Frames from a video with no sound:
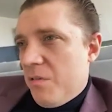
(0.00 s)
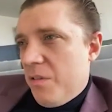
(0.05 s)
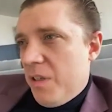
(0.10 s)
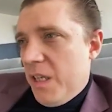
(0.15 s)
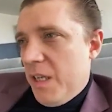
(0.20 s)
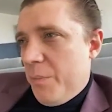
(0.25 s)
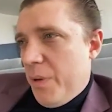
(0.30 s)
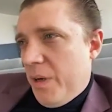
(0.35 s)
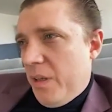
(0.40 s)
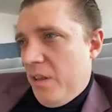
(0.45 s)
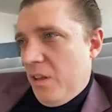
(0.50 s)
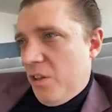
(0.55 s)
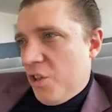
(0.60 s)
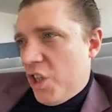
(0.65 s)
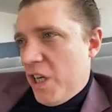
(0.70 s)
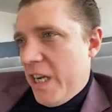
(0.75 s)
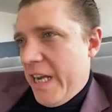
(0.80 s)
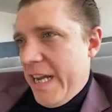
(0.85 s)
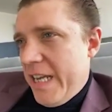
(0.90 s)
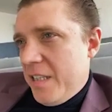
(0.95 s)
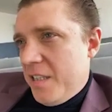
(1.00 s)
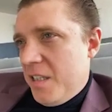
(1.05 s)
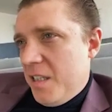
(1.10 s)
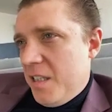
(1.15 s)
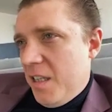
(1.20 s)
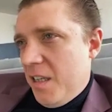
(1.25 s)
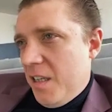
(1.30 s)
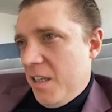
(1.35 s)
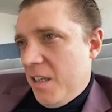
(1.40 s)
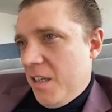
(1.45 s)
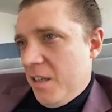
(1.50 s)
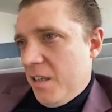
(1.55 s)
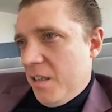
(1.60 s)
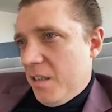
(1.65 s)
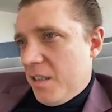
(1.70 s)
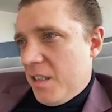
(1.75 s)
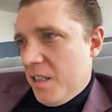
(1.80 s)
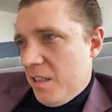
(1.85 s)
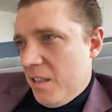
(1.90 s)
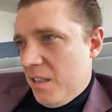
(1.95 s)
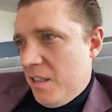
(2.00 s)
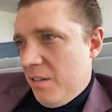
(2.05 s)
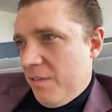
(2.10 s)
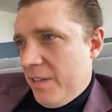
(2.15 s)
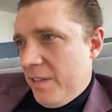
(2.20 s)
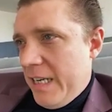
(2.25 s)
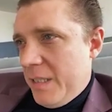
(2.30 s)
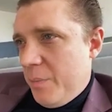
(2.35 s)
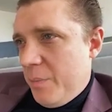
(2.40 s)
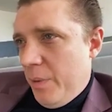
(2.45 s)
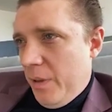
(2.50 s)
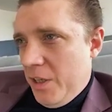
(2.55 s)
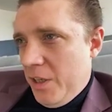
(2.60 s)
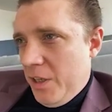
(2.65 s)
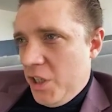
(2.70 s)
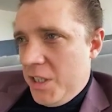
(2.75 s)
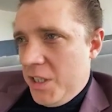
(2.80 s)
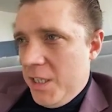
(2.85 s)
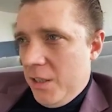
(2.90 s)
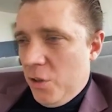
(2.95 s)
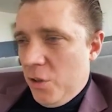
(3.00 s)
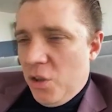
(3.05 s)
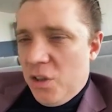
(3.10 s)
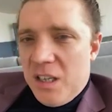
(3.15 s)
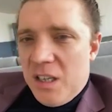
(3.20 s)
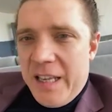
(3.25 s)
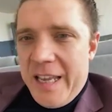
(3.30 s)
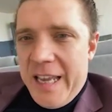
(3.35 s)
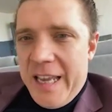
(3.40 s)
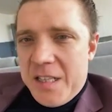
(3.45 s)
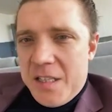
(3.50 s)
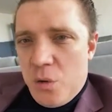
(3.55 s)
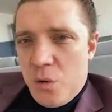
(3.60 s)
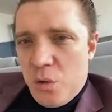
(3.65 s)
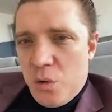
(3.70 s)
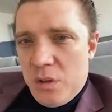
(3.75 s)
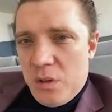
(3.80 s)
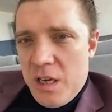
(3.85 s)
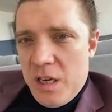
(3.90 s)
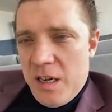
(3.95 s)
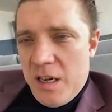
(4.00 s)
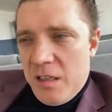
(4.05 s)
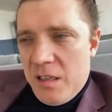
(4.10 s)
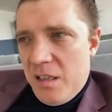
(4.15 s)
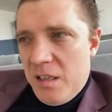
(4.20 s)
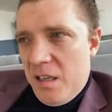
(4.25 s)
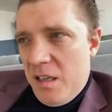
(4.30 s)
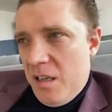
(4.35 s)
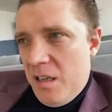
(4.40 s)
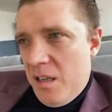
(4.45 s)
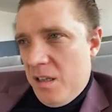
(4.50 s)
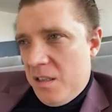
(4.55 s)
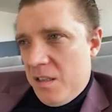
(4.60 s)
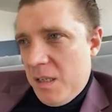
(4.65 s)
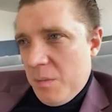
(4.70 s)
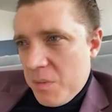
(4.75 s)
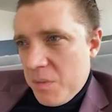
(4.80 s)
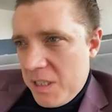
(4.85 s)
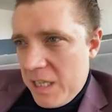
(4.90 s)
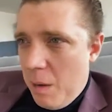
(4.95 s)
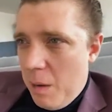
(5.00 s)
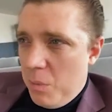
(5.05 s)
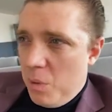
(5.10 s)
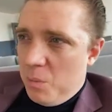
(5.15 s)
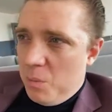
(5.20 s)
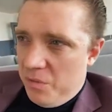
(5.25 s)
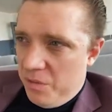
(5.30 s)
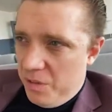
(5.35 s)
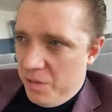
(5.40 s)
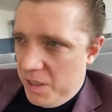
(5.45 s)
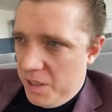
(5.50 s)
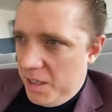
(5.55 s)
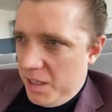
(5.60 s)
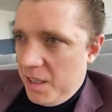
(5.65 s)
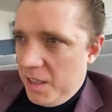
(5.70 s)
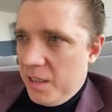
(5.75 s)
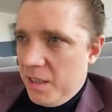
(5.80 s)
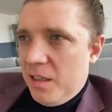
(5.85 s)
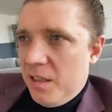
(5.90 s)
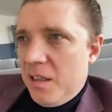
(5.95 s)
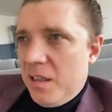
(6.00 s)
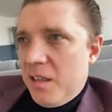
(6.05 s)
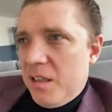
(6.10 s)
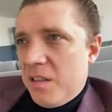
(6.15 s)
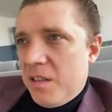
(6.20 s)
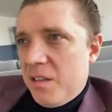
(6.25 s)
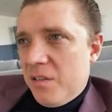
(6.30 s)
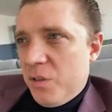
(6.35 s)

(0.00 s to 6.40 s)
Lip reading: So you continue create positive energy, and this is your